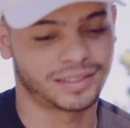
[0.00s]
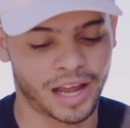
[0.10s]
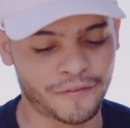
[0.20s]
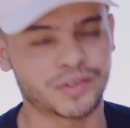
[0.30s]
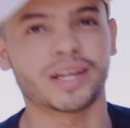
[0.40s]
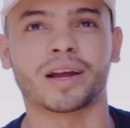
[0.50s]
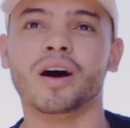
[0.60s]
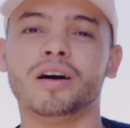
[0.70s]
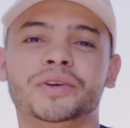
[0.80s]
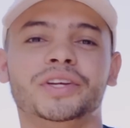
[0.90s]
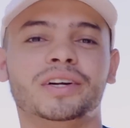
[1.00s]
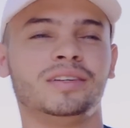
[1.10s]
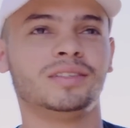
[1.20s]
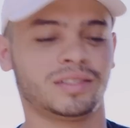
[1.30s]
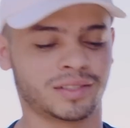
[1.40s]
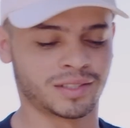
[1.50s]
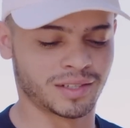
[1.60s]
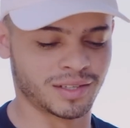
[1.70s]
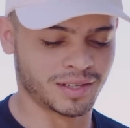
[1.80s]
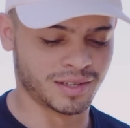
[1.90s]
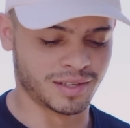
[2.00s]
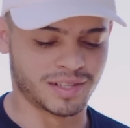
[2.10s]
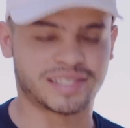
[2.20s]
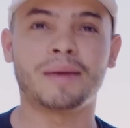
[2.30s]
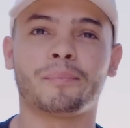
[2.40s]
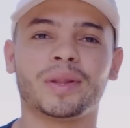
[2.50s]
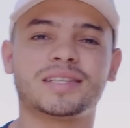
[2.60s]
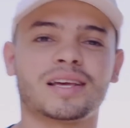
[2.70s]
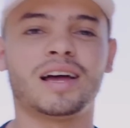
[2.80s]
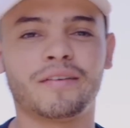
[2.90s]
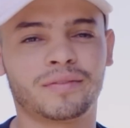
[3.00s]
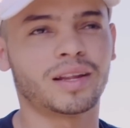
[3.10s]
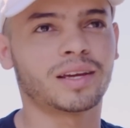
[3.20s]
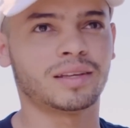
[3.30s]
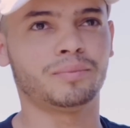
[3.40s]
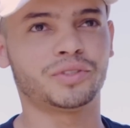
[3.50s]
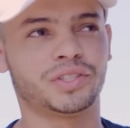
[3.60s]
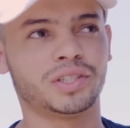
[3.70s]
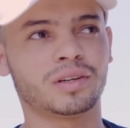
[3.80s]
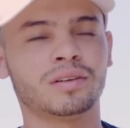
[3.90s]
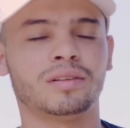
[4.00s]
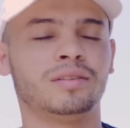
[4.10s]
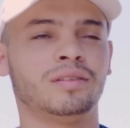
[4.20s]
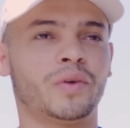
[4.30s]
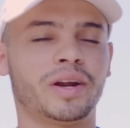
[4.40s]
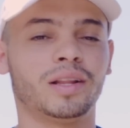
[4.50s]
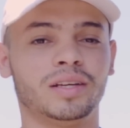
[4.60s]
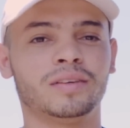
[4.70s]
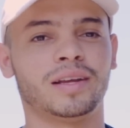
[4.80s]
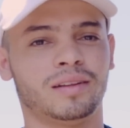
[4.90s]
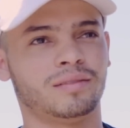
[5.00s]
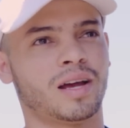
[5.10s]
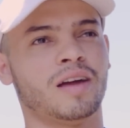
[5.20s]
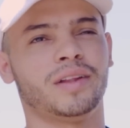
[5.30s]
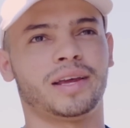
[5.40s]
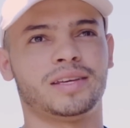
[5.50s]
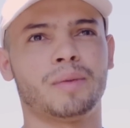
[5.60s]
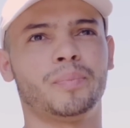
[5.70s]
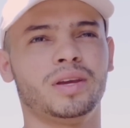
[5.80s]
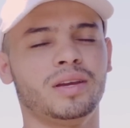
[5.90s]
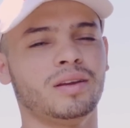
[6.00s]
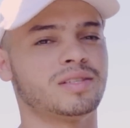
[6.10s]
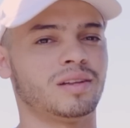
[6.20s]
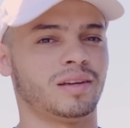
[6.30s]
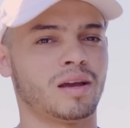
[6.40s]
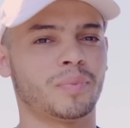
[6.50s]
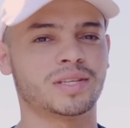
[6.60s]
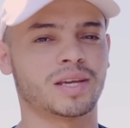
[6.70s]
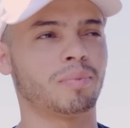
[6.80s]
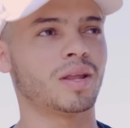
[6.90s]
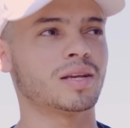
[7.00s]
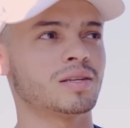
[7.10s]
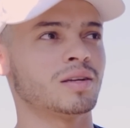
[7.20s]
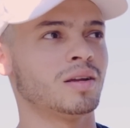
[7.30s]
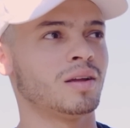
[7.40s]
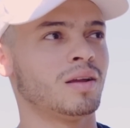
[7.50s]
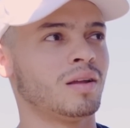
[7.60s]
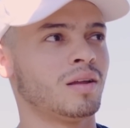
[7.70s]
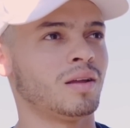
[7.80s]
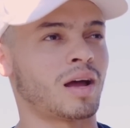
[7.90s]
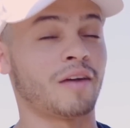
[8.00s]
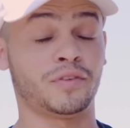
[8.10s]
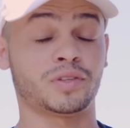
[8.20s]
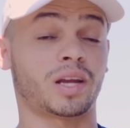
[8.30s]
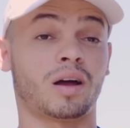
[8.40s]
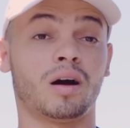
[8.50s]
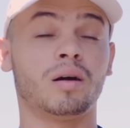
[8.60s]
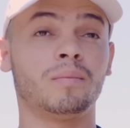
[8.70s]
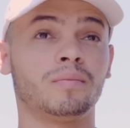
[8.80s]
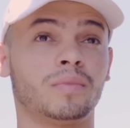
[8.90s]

I feel like home, you know? Same place I have like in Brazil, where I live. I, I have like Yapei, it's like Yapei Skate Plaza. I feel like home,